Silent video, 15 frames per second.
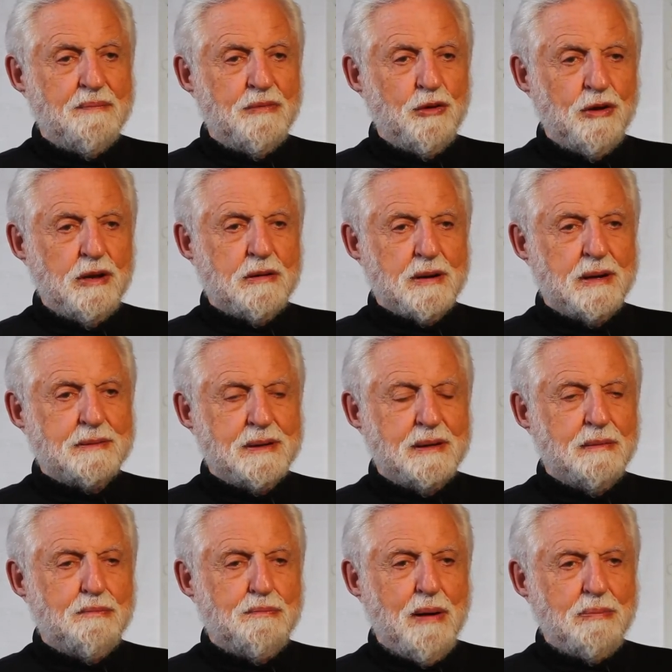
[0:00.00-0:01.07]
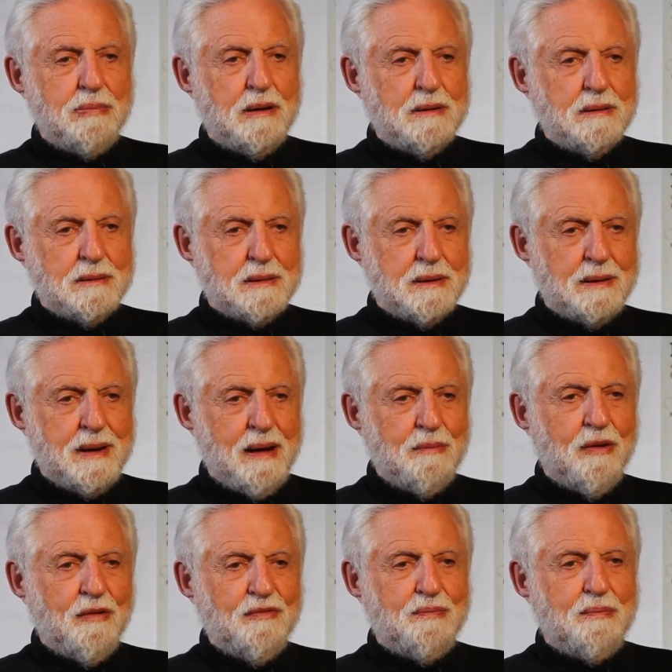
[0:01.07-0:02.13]
You're interested in the bubbles, the number
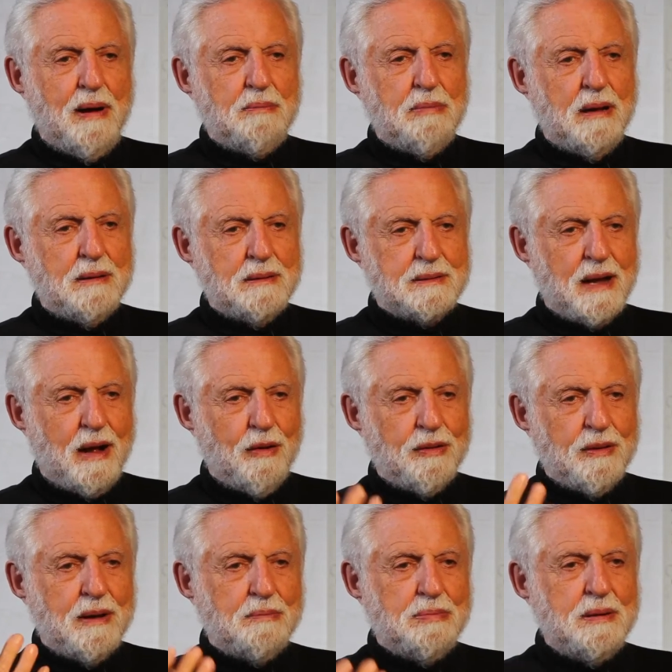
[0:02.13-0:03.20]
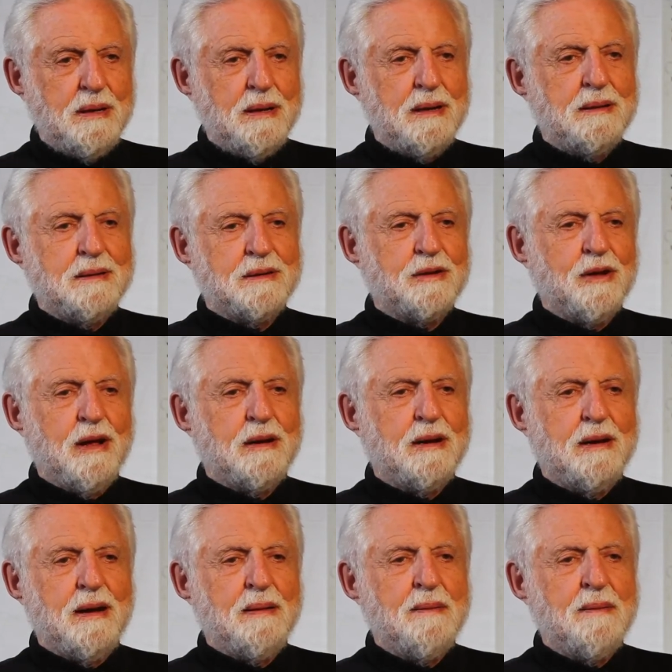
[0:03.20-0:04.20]
of bubbles, how they appear, and so on. Yeah.